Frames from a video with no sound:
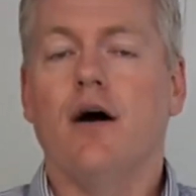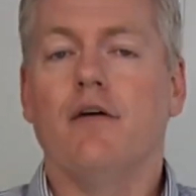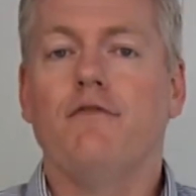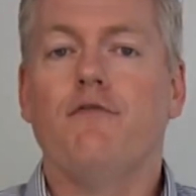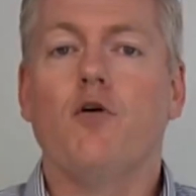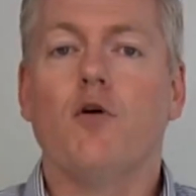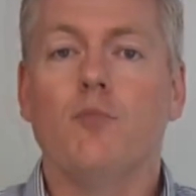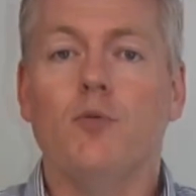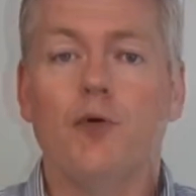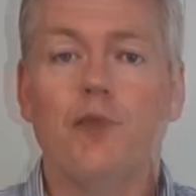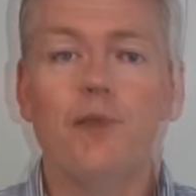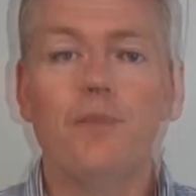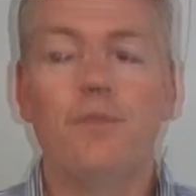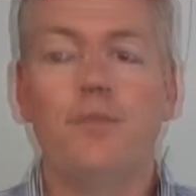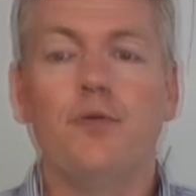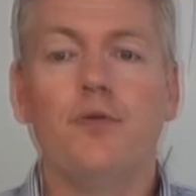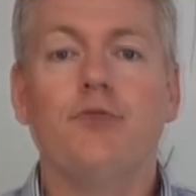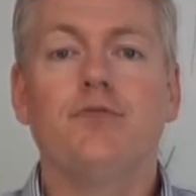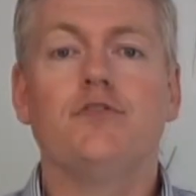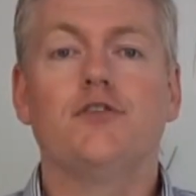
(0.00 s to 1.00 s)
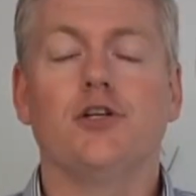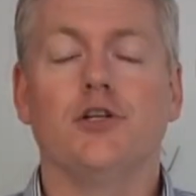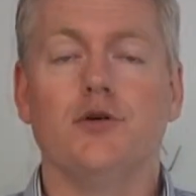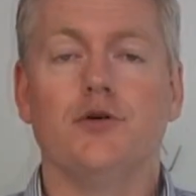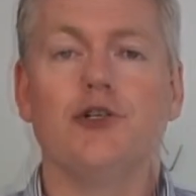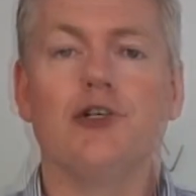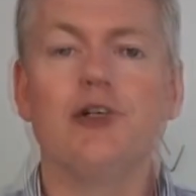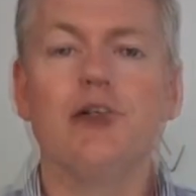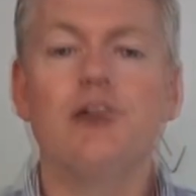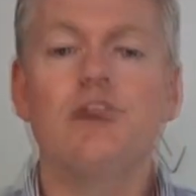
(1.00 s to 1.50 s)
formal proof
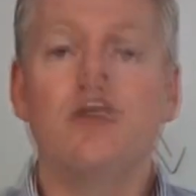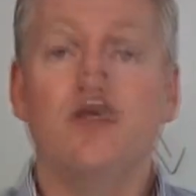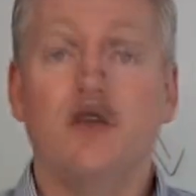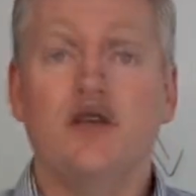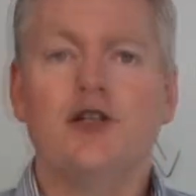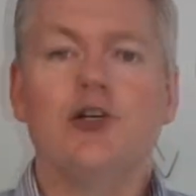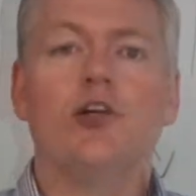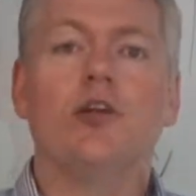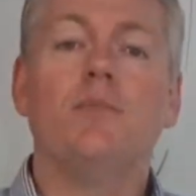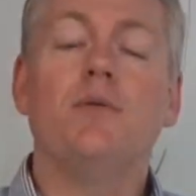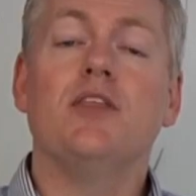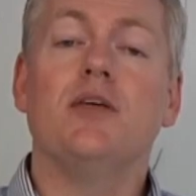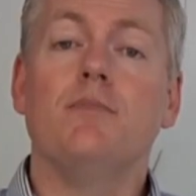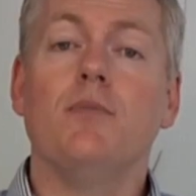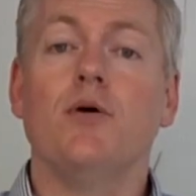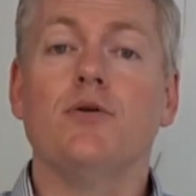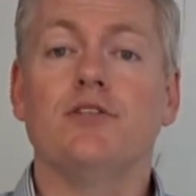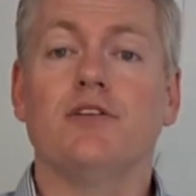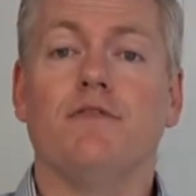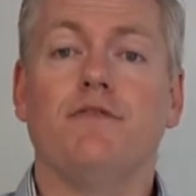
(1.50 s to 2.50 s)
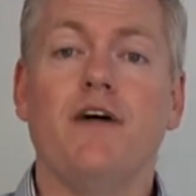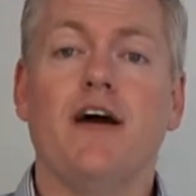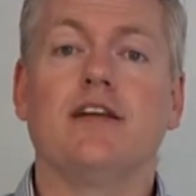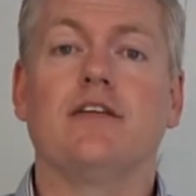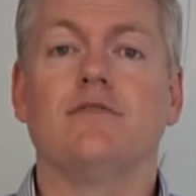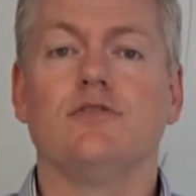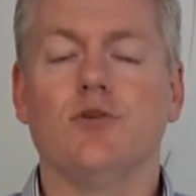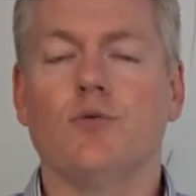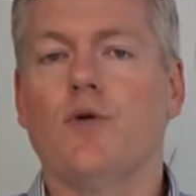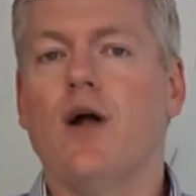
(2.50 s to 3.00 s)
solutions is going to be the most
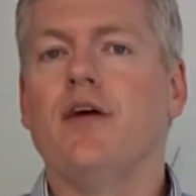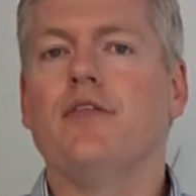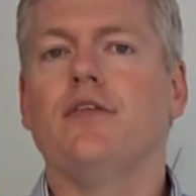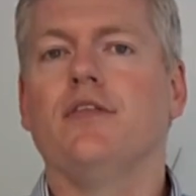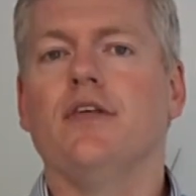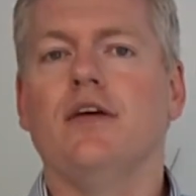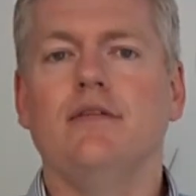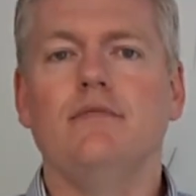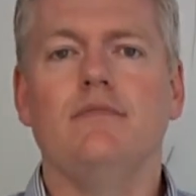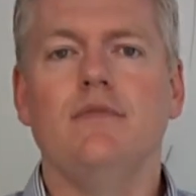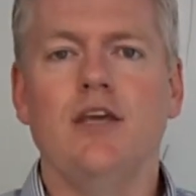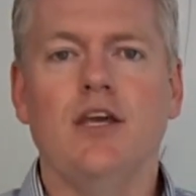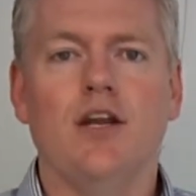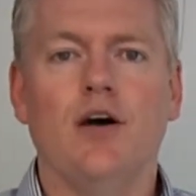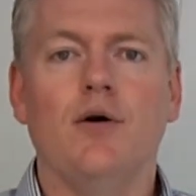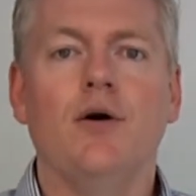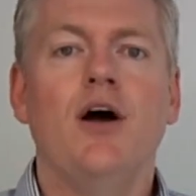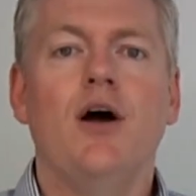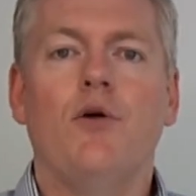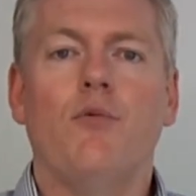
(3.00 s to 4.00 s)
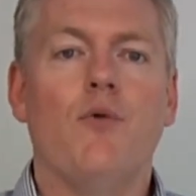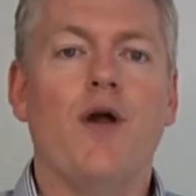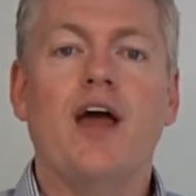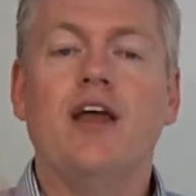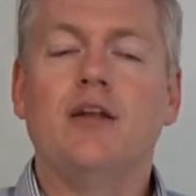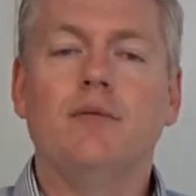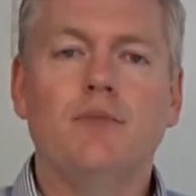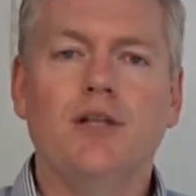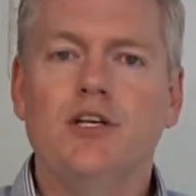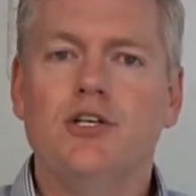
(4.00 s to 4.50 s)
effective. So rather than
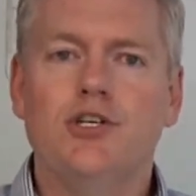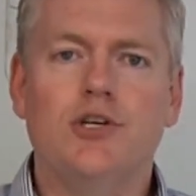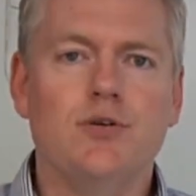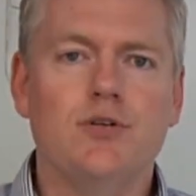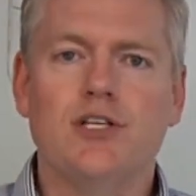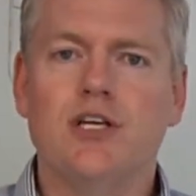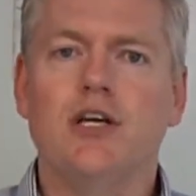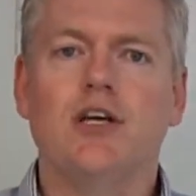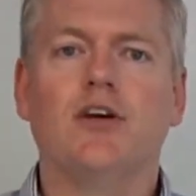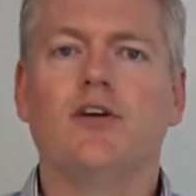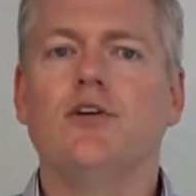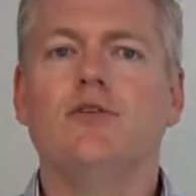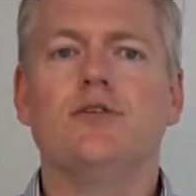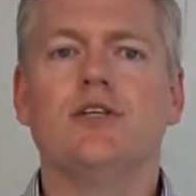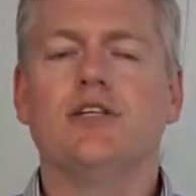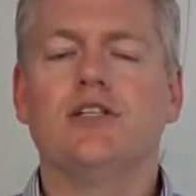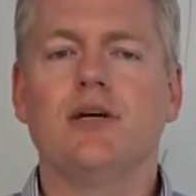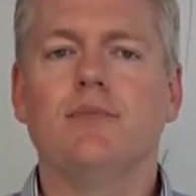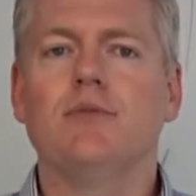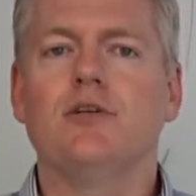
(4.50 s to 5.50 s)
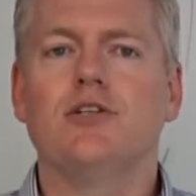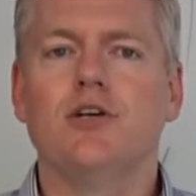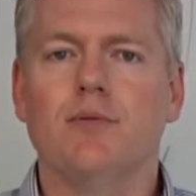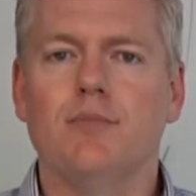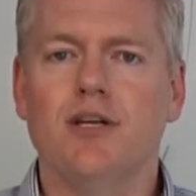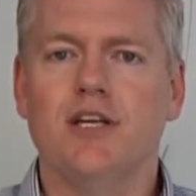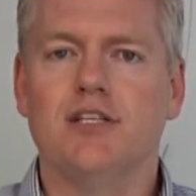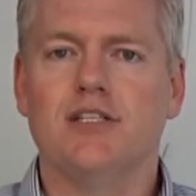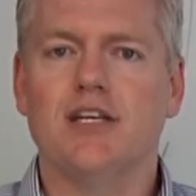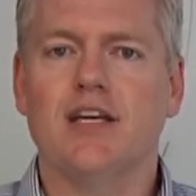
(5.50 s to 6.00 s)
randomly choosing or using some
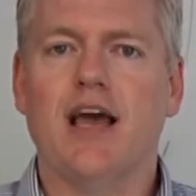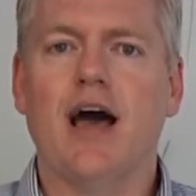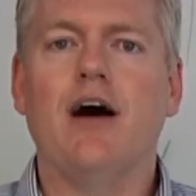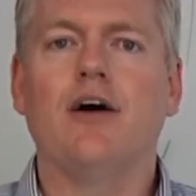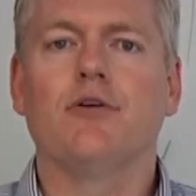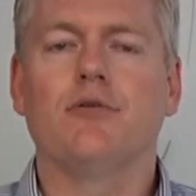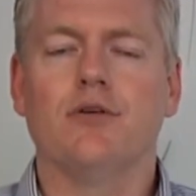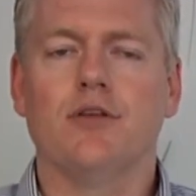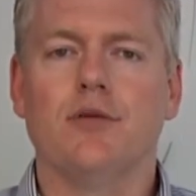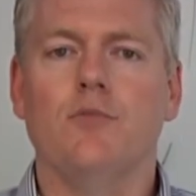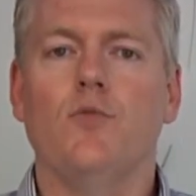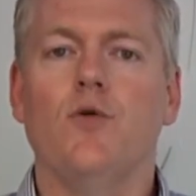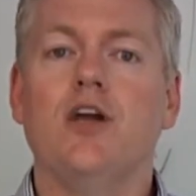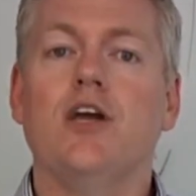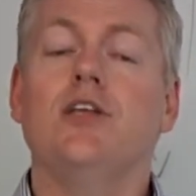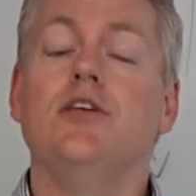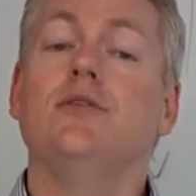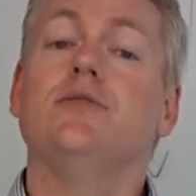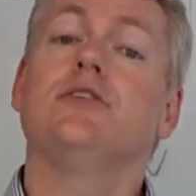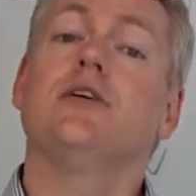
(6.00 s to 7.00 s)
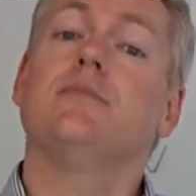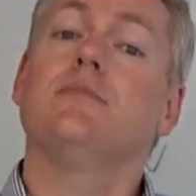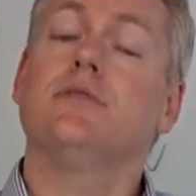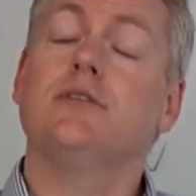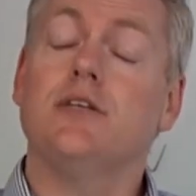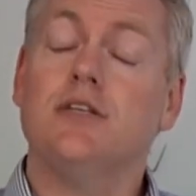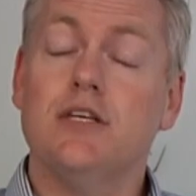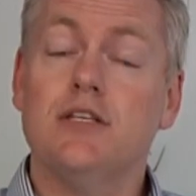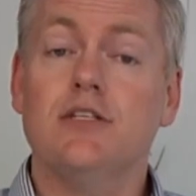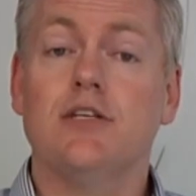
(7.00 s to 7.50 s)
deterministic algorithm, we can use some
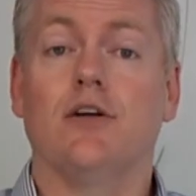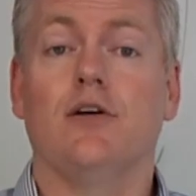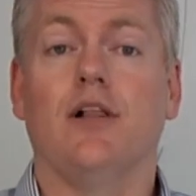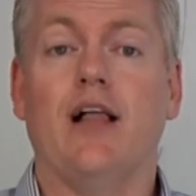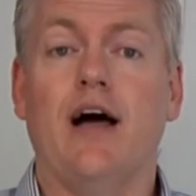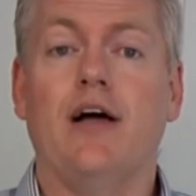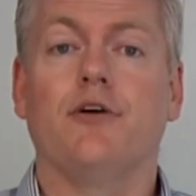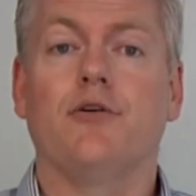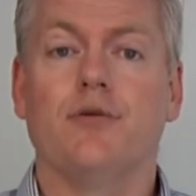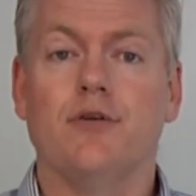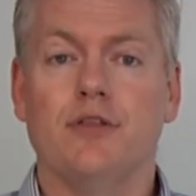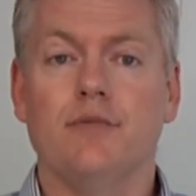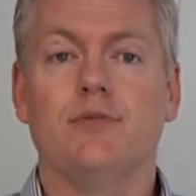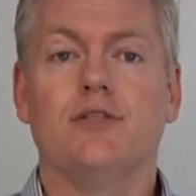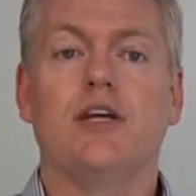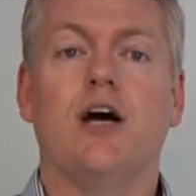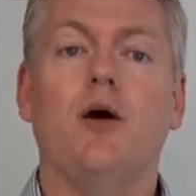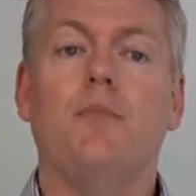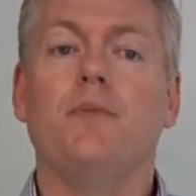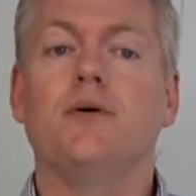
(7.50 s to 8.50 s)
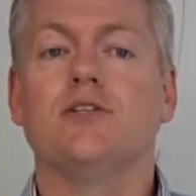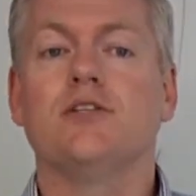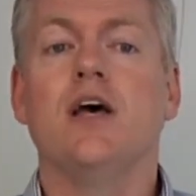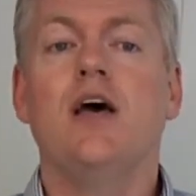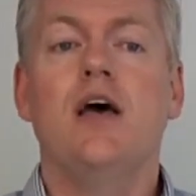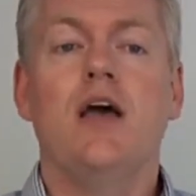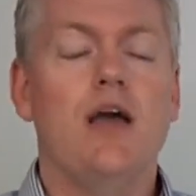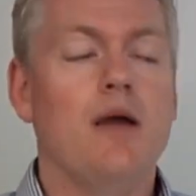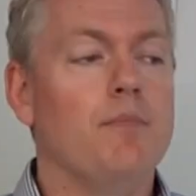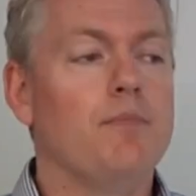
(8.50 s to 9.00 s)
statistical algorithms to help us
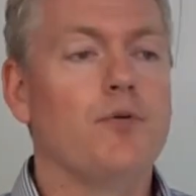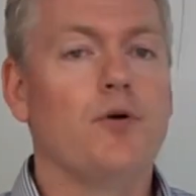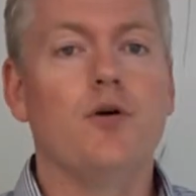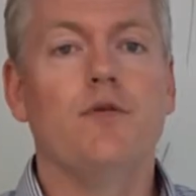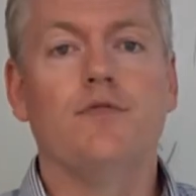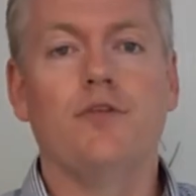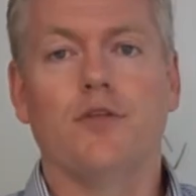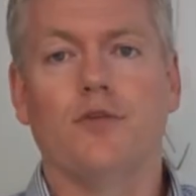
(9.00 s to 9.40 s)
improve the